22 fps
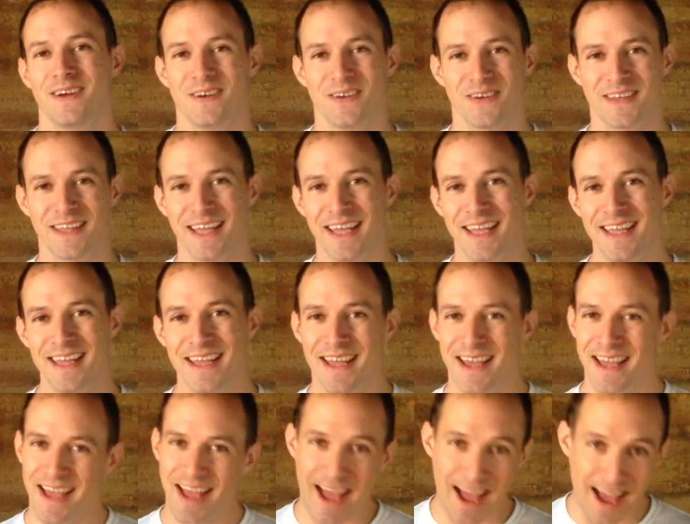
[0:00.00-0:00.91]
Okay?
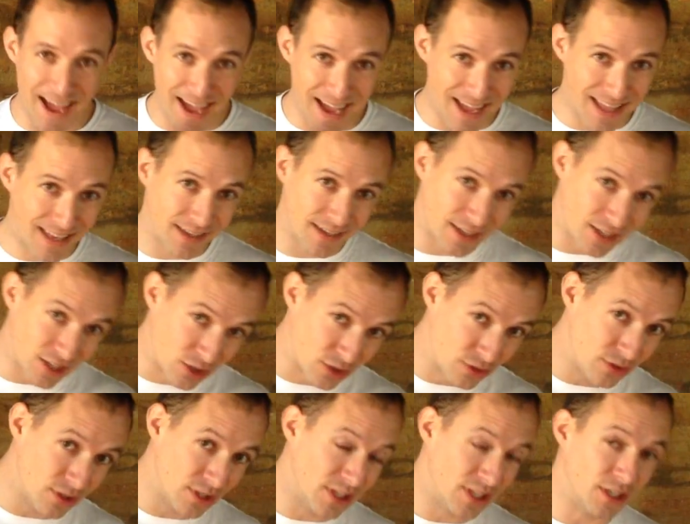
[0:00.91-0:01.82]
And
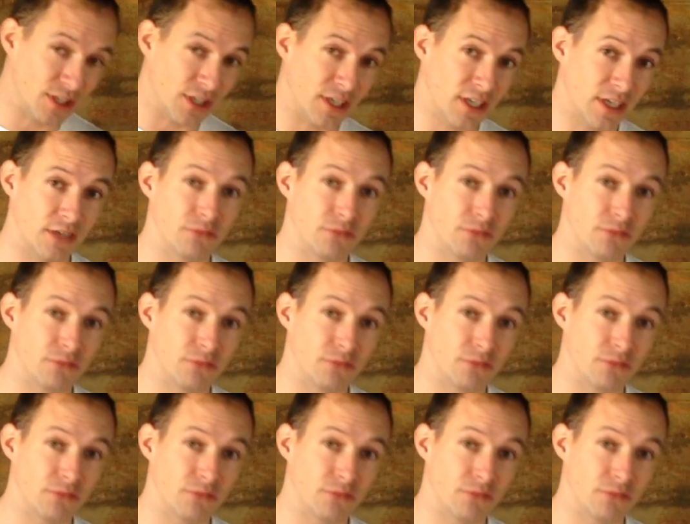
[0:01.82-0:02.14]
good luck.